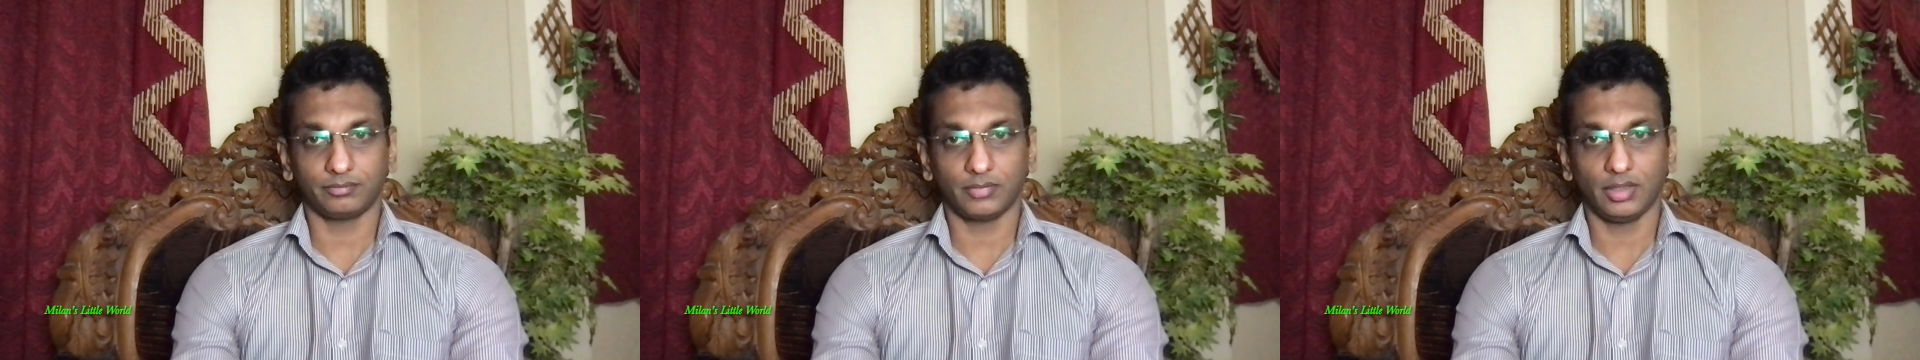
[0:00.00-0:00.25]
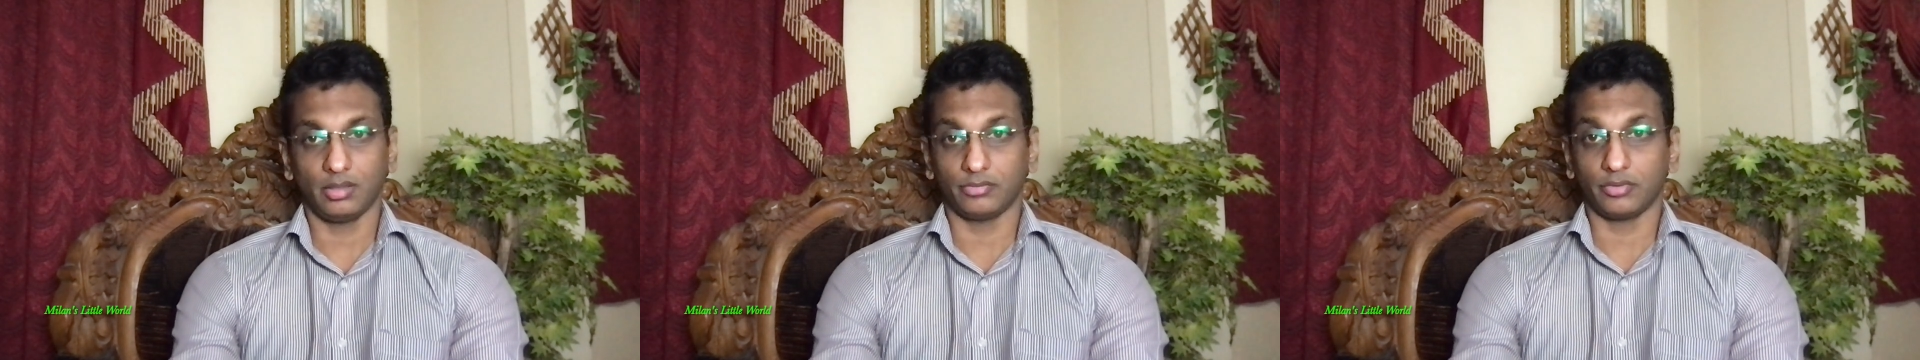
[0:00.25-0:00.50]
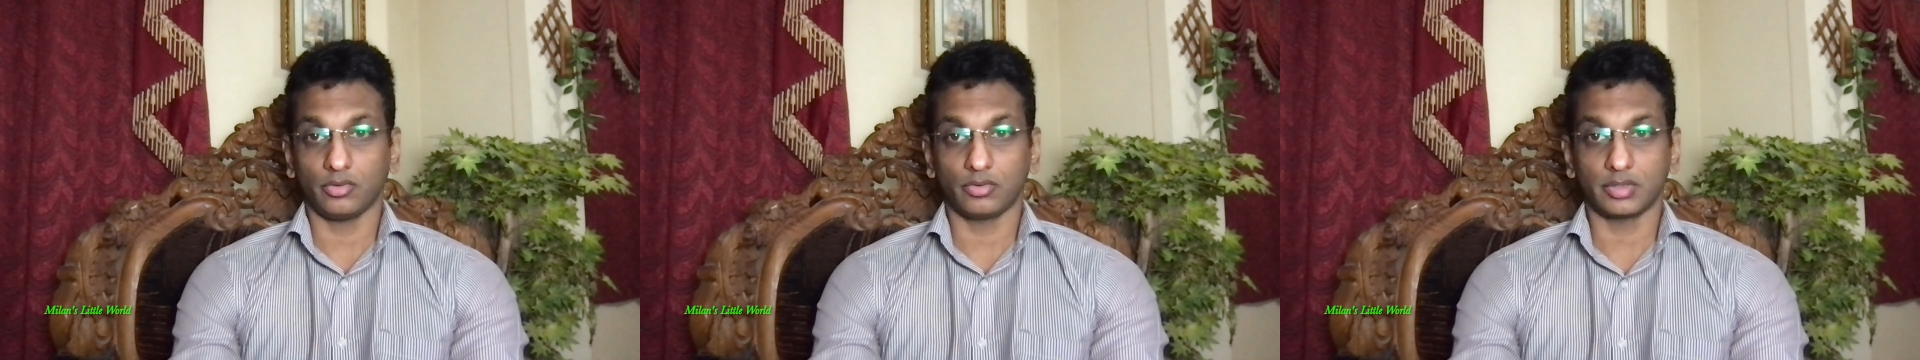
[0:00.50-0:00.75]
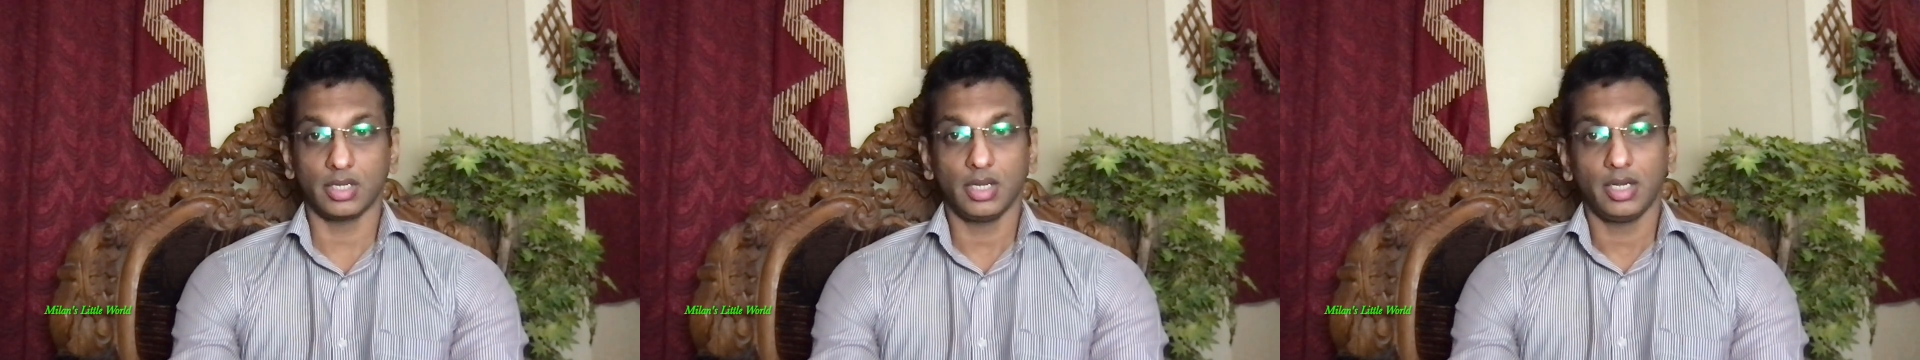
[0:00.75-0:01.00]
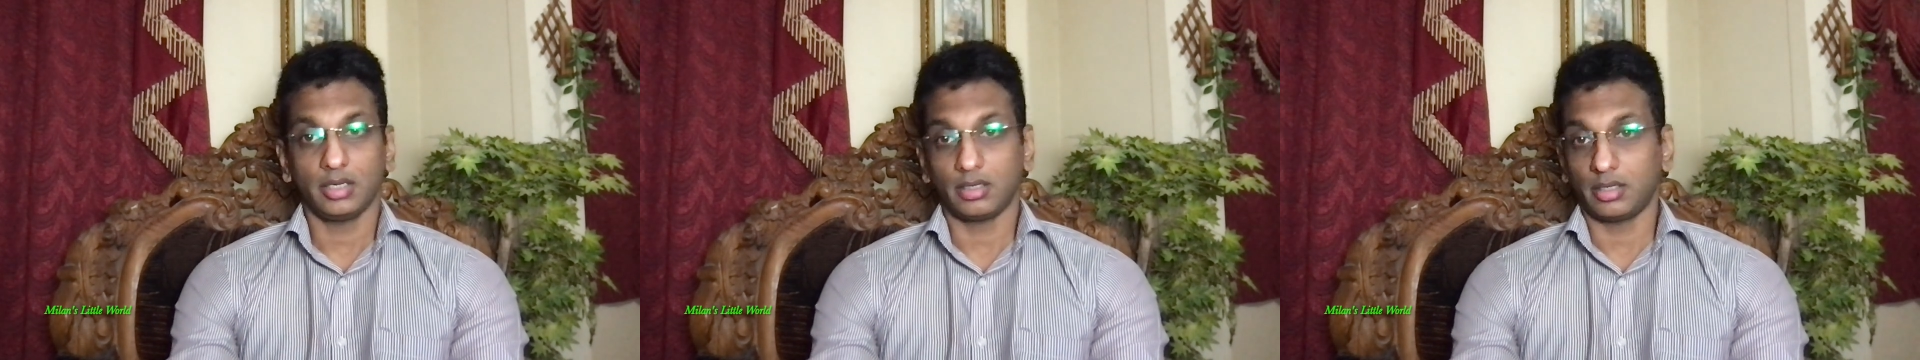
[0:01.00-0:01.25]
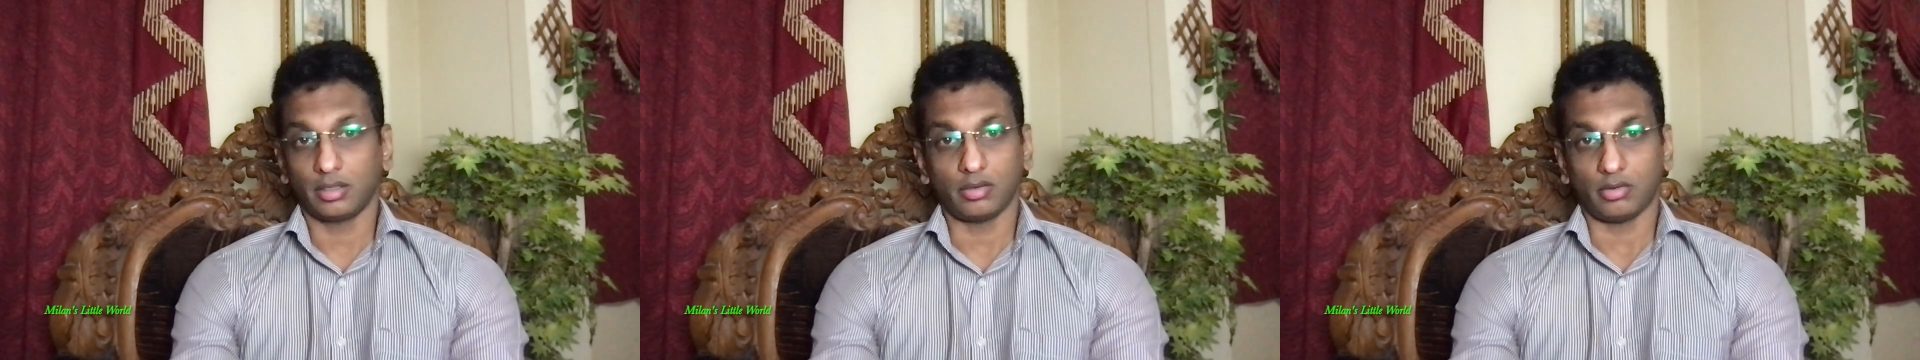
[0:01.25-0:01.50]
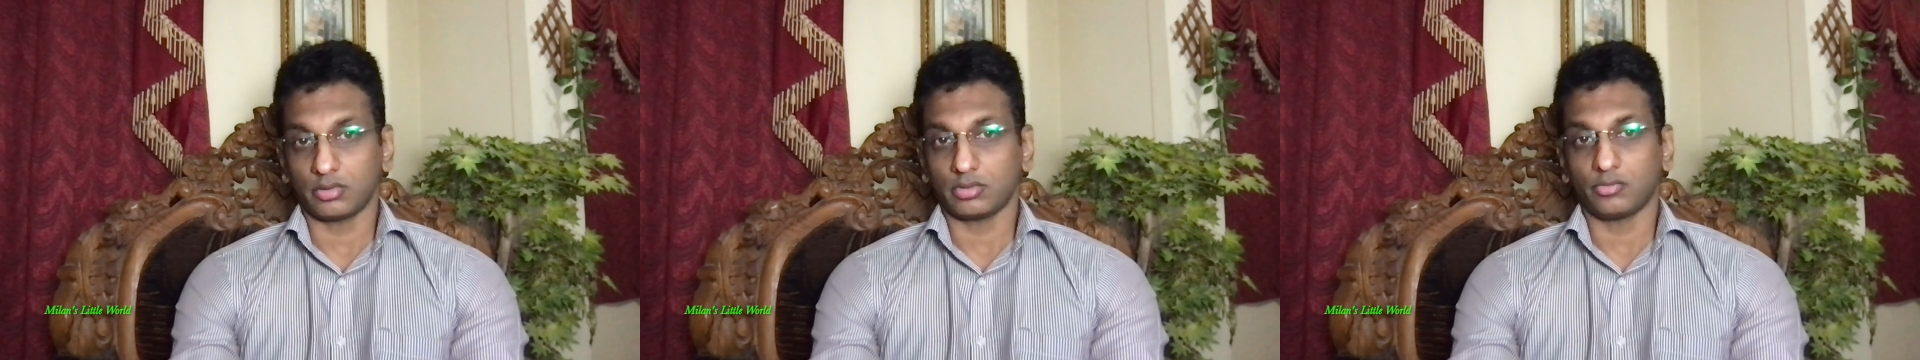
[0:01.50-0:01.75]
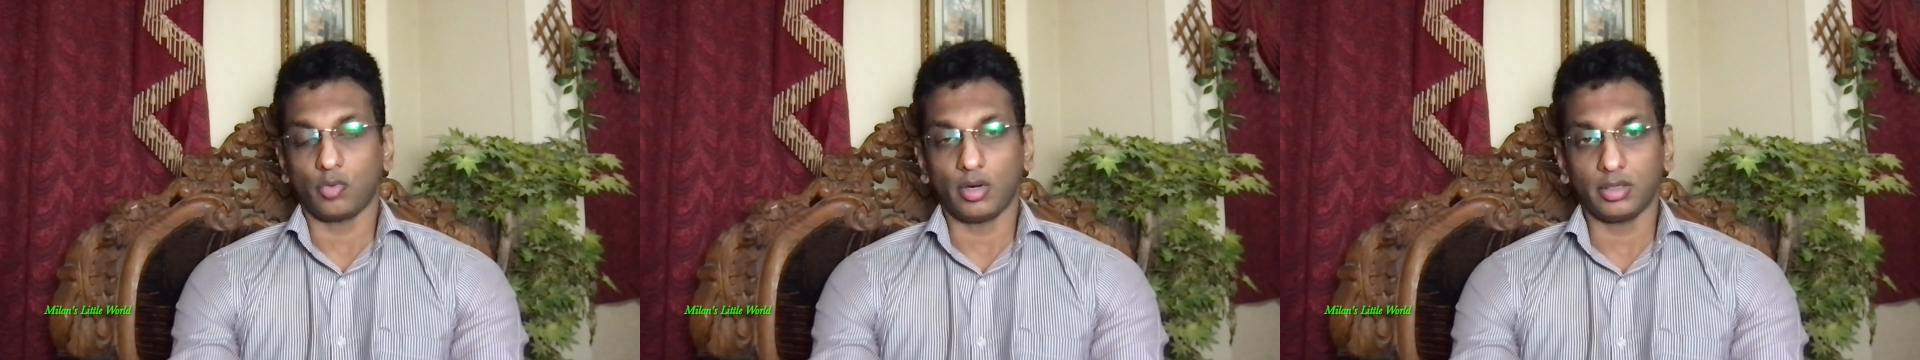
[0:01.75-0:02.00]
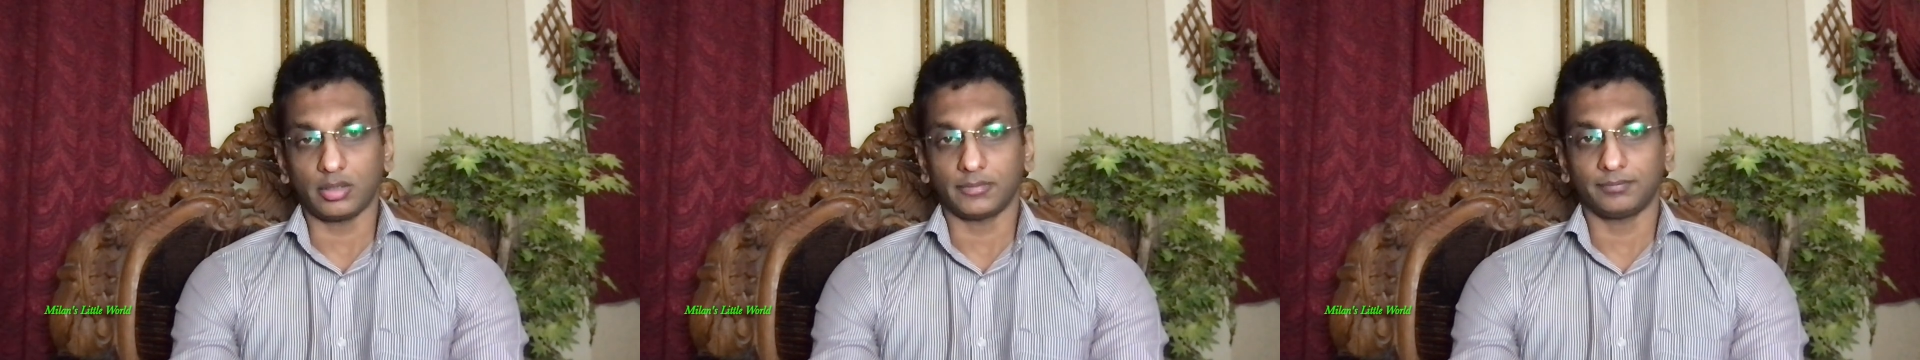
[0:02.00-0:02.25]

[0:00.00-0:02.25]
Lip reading: and of course, drink lots of water.